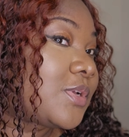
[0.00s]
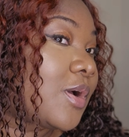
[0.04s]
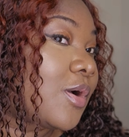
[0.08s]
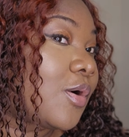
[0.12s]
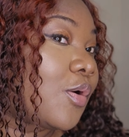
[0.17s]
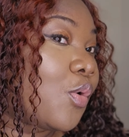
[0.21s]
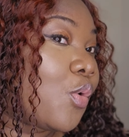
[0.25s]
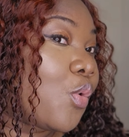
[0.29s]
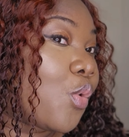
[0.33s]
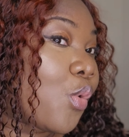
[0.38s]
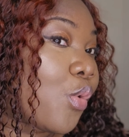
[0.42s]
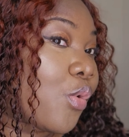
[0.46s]
are
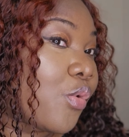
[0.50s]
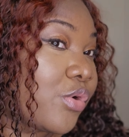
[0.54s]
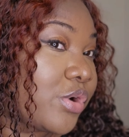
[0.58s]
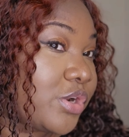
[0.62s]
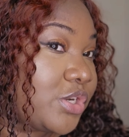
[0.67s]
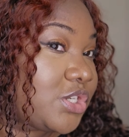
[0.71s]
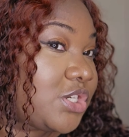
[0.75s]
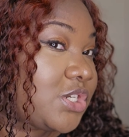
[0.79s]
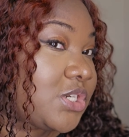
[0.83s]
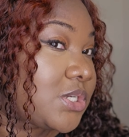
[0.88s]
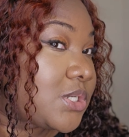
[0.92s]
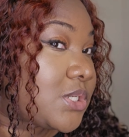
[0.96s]

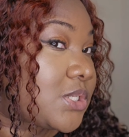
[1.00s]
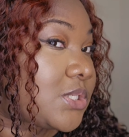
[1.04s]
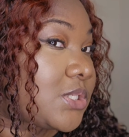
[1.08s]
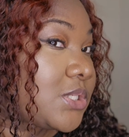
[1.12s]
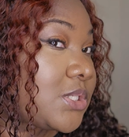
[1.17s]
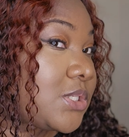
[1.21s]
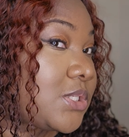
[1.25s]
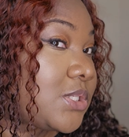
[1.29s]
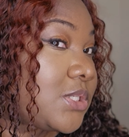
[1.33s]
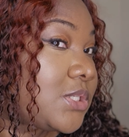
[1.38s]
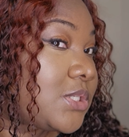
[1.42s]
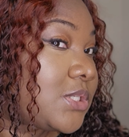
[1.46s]

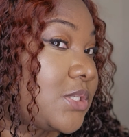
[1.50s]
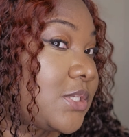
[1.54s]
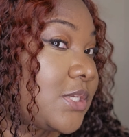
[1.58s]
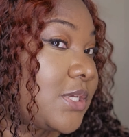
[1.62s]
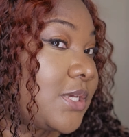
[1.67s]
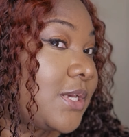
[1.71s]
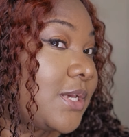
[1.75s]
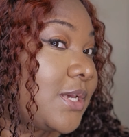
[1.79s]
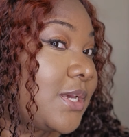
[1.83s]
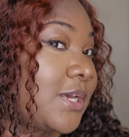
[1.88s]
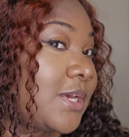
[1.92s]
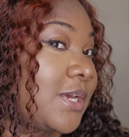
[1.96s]
gorgeous.
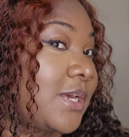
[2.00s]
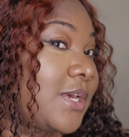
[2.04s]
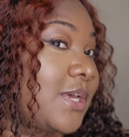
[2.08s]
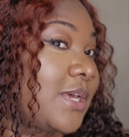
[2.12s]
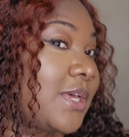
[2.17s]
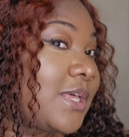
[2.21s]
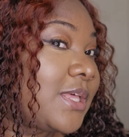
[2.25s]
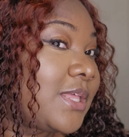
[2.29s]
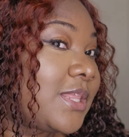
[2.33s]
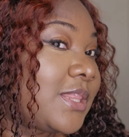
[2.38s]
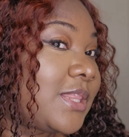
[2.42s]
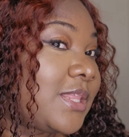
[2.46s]

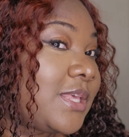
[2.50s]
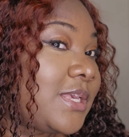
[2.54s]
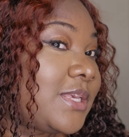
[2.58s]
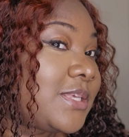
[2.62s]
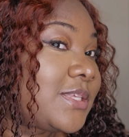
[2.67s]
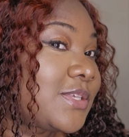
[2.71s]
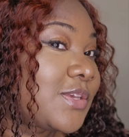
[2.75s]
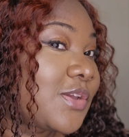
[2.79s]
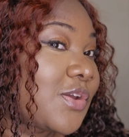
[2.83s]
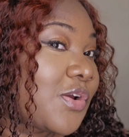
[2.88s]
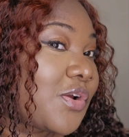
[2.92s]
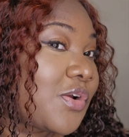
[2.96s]

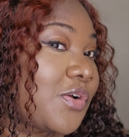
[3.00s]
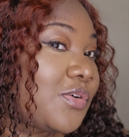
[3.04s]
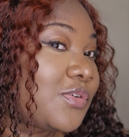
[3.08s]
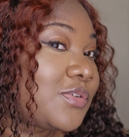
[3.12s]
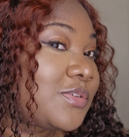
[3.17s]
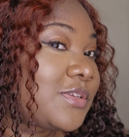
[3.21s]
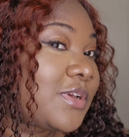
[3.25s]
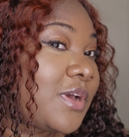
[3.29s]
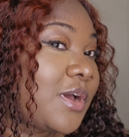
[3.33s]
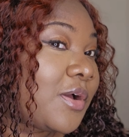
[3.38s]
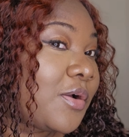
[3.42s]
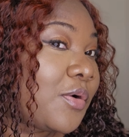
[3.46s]
These
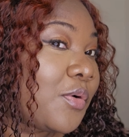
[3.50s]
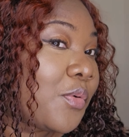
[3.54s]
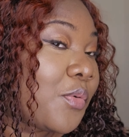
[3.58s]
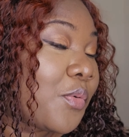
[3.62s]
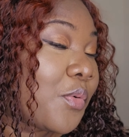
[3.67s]
curls are